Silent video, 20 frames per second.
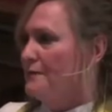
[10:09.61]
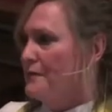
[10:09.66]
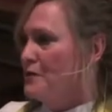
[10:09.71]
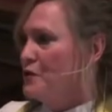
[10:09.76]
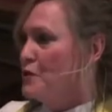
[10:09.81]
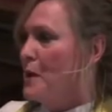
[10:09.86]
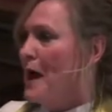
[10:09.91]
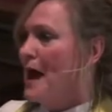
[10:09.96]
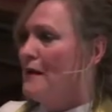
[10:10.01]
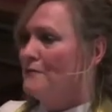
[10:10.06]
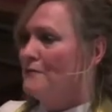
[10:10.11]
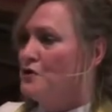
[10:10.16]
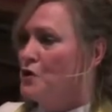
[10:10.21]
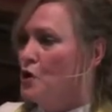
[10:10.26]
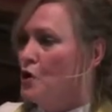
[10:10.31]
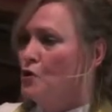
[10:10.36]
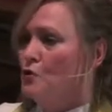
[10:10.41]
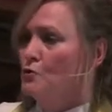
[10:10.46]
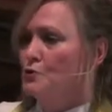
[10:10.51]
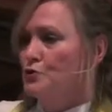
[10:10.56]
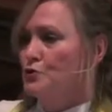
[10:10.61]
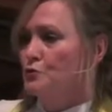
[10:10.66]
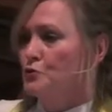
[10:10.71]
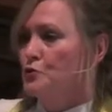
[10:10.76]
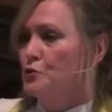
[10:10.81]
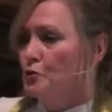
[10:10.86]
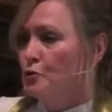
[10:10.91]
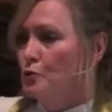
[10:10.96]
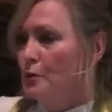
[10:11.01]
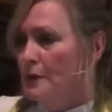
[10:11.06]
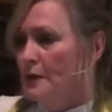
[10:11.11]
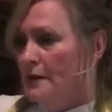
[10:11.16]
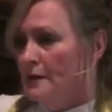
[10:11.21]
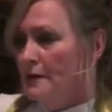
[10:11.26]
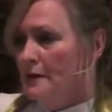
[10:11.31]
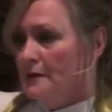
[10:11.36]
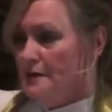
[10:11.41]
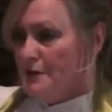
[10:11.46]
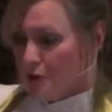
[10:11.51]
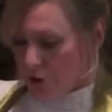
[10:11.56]
you have no true
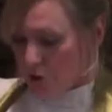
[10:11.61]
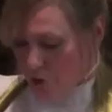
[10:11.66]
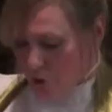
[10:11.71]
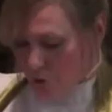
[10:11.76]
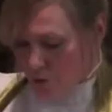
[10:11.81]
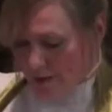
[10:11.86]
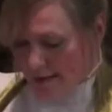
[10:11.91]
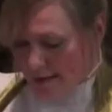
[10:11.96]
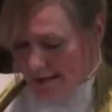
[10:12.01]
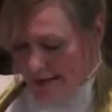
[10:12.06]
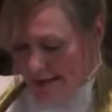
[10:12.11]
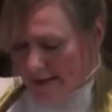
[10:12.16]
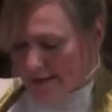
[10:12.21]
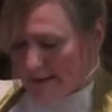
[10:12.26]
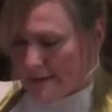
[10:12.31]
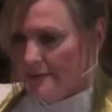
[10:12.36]
security.